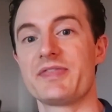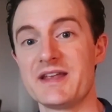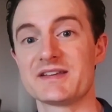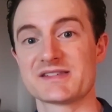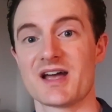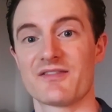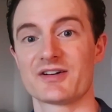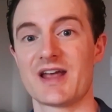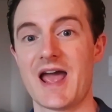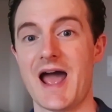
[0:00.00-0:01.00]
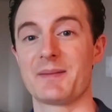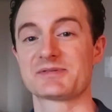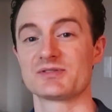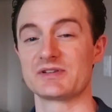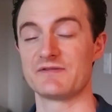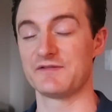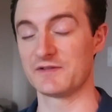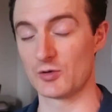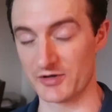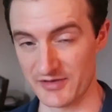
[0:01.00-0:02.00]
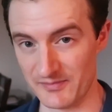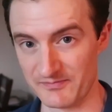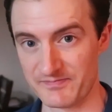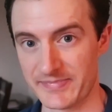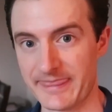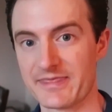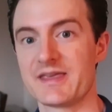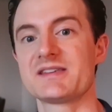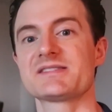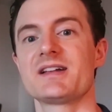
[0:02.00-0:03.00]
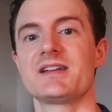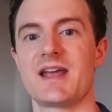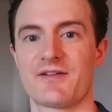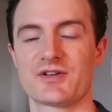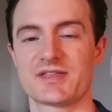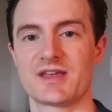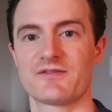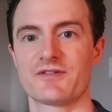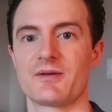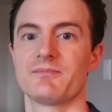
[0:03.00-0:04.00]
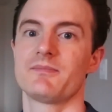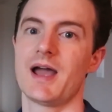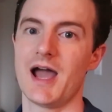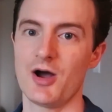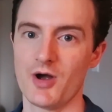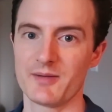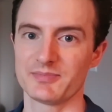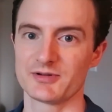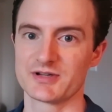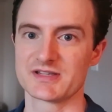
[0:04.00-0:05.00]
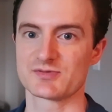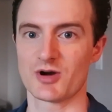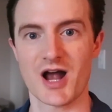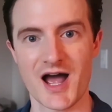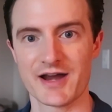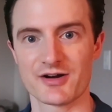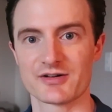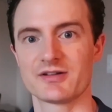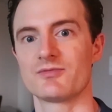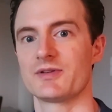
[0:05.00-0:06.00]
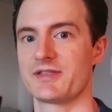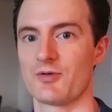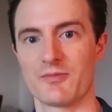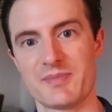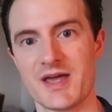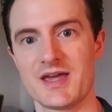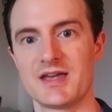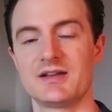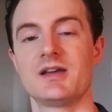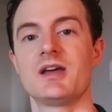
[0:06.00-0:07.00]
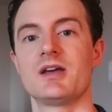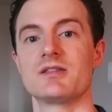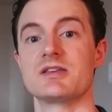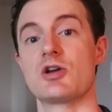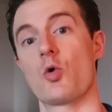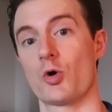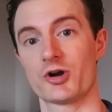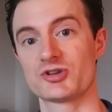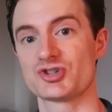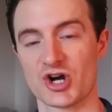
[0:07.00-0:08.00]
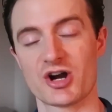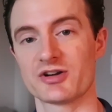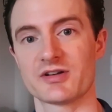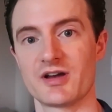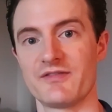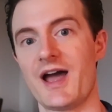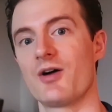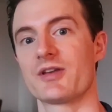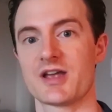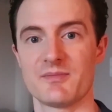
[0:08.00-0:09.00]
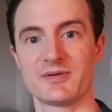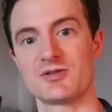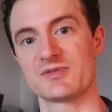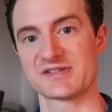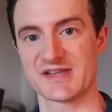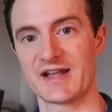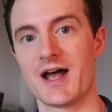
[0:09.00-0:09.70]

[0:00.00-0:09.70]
What they discovered absolutely floored them. They studied everything from how employees were hired, what they were paid, the org chart of how the company was set